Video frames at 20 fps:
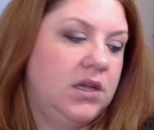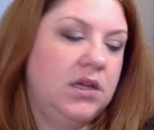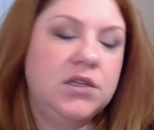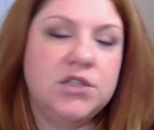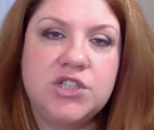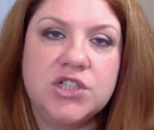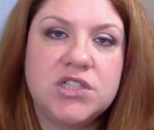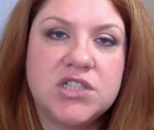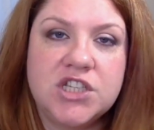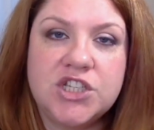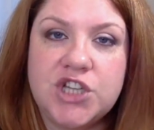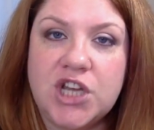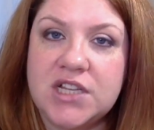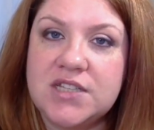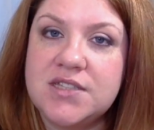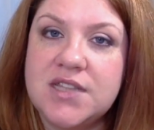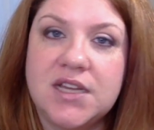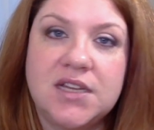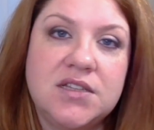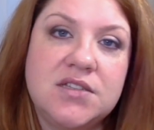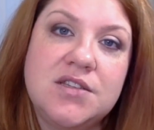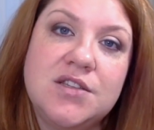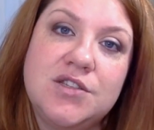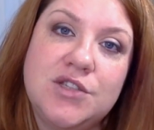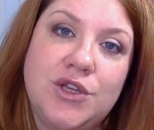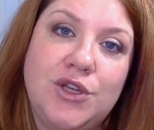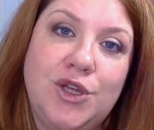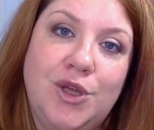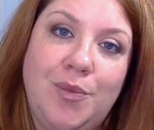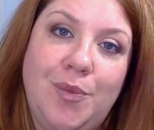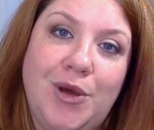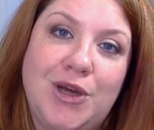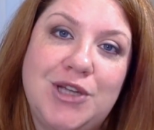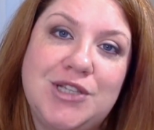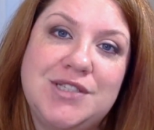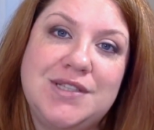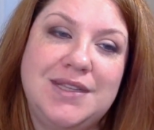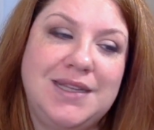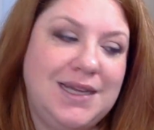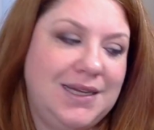Just adjust things to suit you
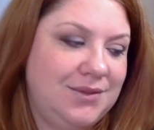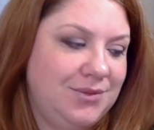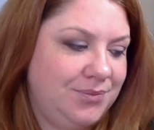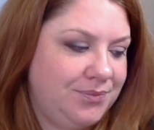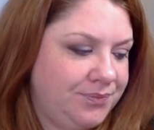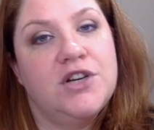personally.